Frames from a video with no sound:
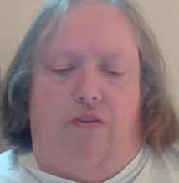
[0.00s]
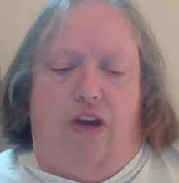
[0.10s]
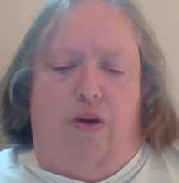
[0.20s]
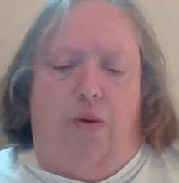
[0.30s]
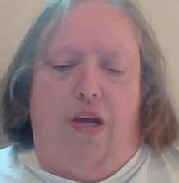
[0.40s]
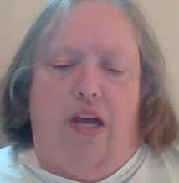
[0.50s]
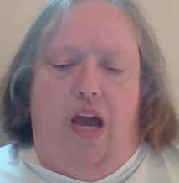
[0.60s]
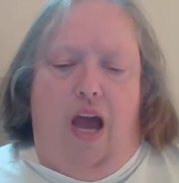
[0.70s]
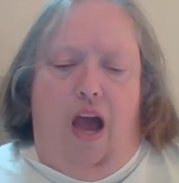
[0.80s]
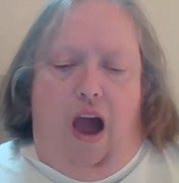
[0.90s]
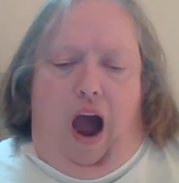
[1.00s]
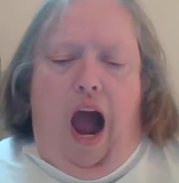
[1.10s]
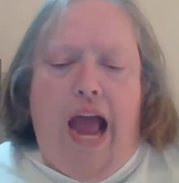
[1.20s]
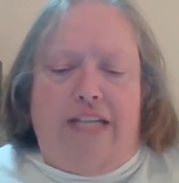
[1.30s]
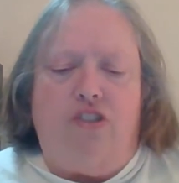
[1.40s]
you.
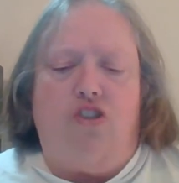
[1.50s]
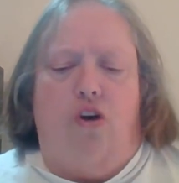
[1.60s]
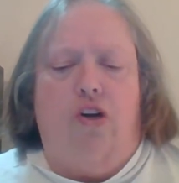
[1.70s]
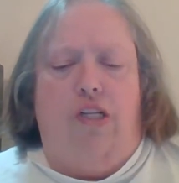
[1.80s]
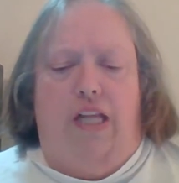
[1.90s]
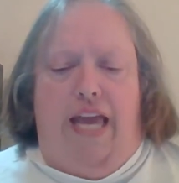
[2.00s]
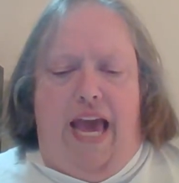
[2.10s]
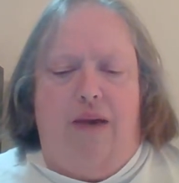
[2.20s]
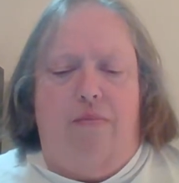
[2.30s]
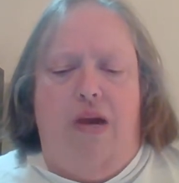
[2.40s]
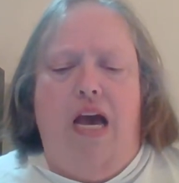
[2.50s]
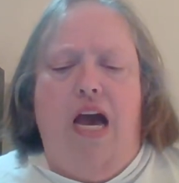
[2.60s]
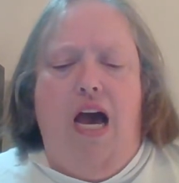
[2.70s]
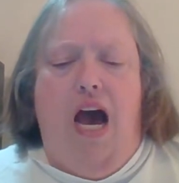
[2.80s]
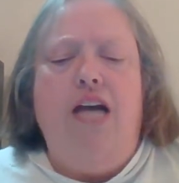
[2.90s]
I certainly am
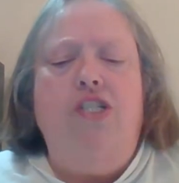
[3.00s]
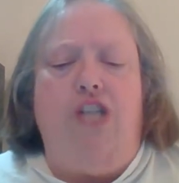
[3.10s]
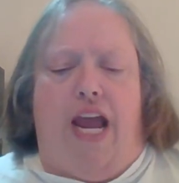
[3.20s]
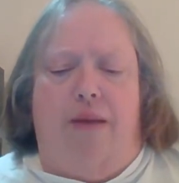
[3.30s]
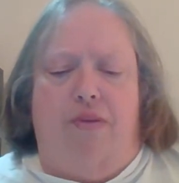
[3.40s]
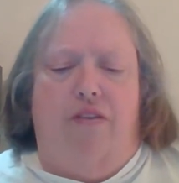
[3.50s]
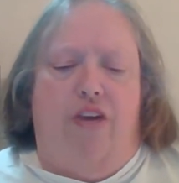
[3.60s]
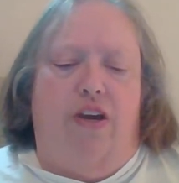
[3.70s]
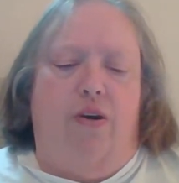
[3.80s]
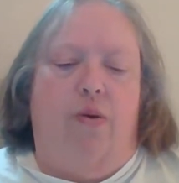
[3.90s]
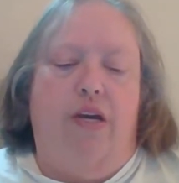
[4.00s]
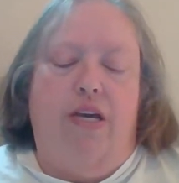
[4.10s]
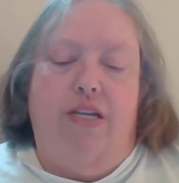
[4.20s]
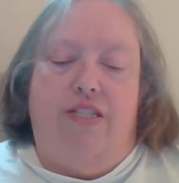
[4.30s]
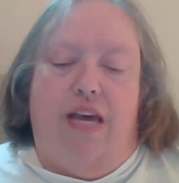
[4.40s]
ashamed of you,
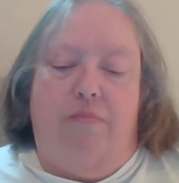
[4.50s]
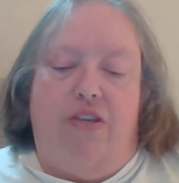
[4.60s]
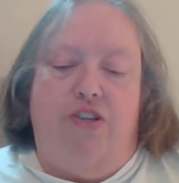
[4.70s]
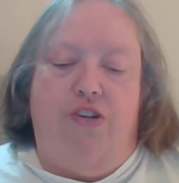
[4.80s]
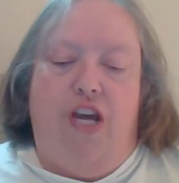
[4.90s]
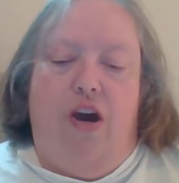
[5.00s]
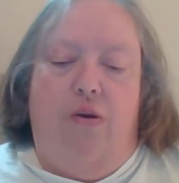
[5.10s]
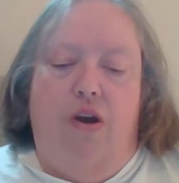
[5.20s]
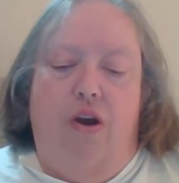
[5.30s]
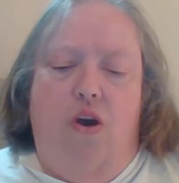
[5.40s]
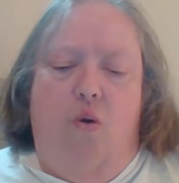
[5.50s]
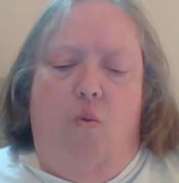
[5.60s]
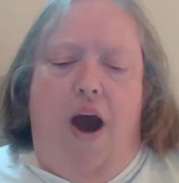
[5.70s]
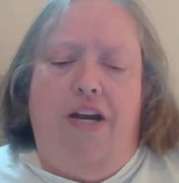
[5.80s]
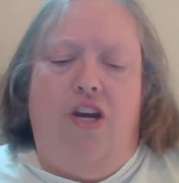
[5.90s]
said Mr. Toad.
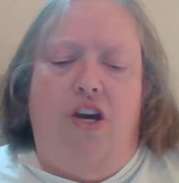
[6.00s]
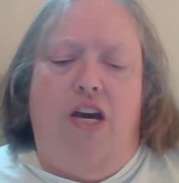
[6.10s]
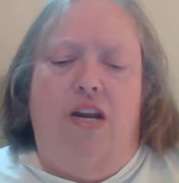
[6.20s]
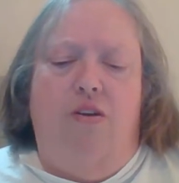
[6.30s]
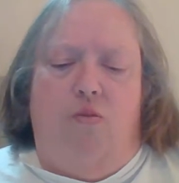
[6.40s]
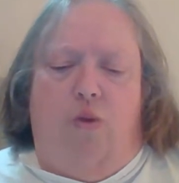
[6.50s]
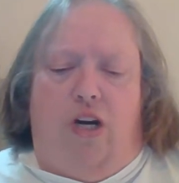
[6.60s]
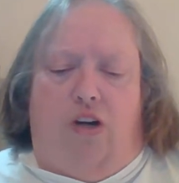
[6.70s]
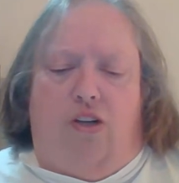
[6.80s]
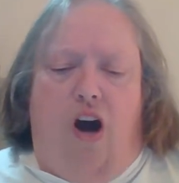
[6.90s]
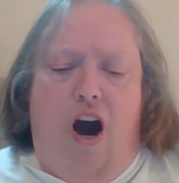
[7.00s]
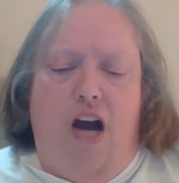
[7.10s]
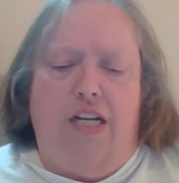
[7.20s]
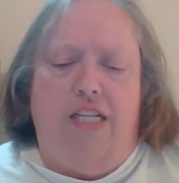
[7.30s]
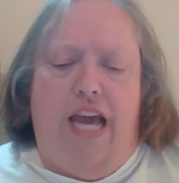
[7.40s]
What good would a
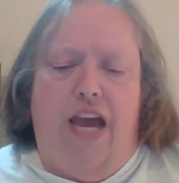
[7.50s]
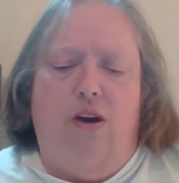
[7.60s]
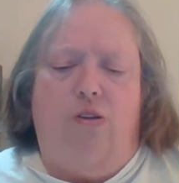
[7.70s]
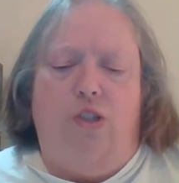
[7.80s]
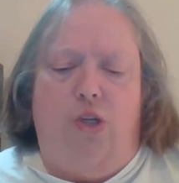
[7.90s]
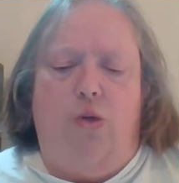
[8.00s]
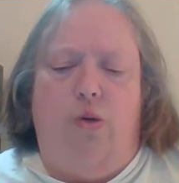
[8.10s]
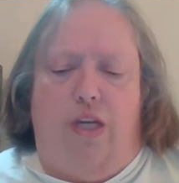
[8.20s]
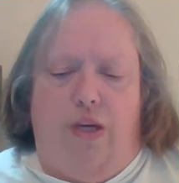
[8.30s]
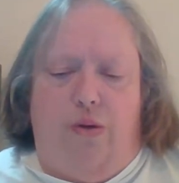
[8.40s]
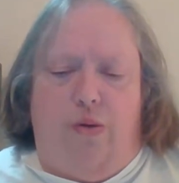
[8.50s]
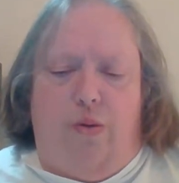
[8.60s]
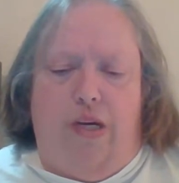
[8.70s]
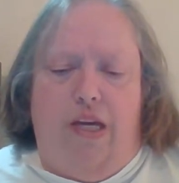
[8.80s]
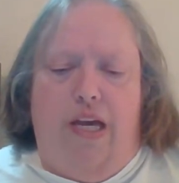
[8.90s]
long tail do you?
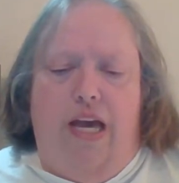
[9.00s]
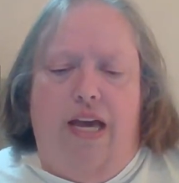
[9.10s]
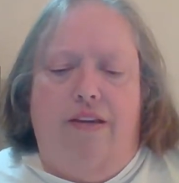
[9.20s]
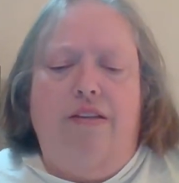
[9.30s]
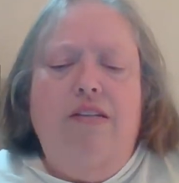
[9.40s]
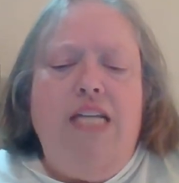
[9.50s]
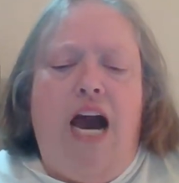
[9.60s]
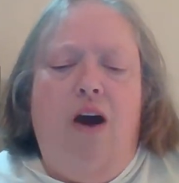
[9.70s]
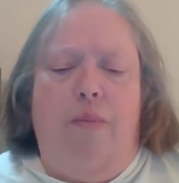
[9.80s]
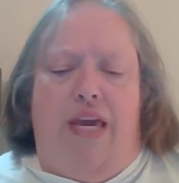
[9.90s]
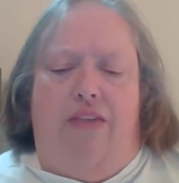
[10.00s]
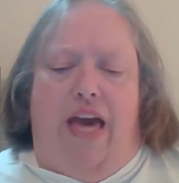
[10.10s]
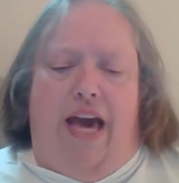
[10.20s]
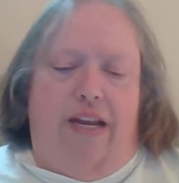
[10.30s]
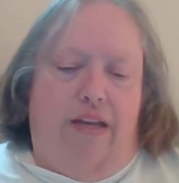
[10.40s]
Tell me
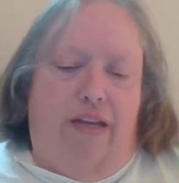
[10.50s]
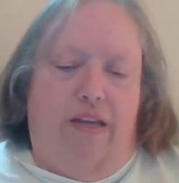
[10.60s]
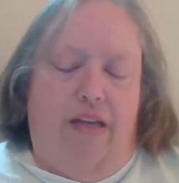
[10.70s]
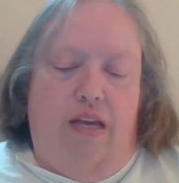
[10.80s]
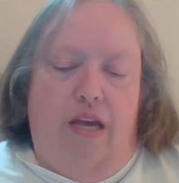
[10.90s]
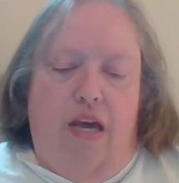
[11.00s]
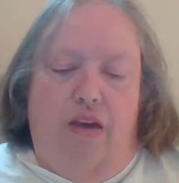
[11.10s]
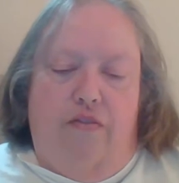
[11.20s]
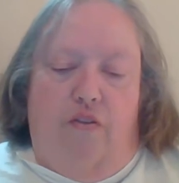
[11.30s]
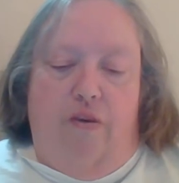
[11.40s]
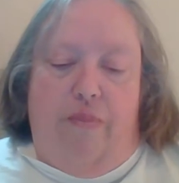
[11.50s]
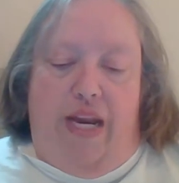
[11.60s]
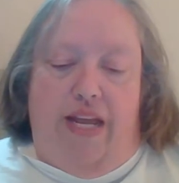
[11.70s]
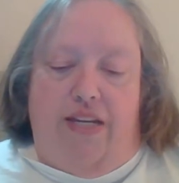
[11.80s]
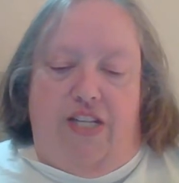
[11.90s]
that. For a
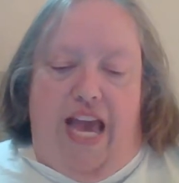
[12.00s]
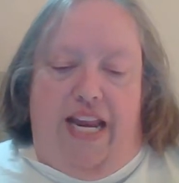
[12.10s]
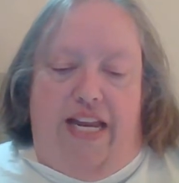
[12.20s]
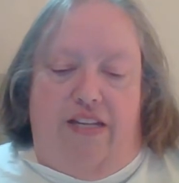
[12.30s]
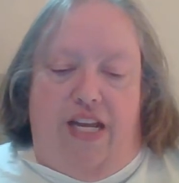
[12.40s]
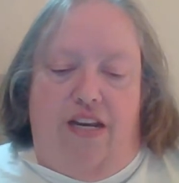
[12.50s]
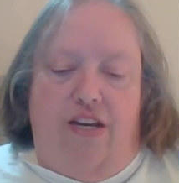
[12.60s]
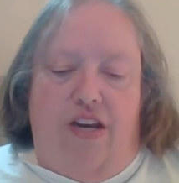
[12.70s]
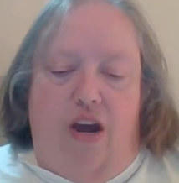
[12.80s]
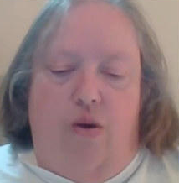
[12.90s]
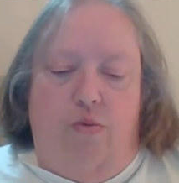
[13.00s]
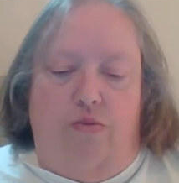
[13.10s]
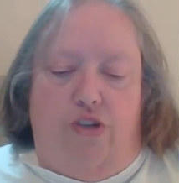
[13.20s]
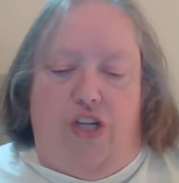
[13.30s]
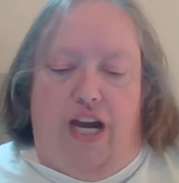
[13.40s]
minute, Danny didn't know
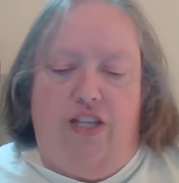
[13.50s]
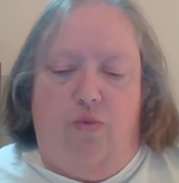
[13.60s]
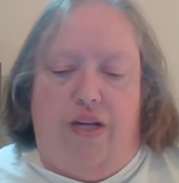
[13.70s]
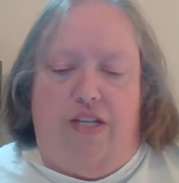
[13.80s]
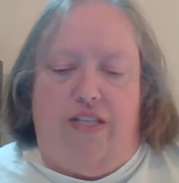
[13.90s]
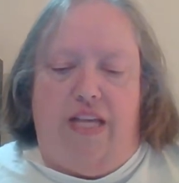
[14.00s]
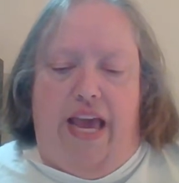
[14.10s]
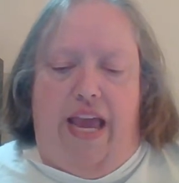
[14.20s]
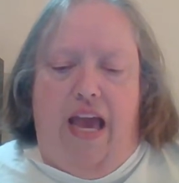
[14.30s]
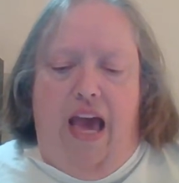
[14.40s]
just what to say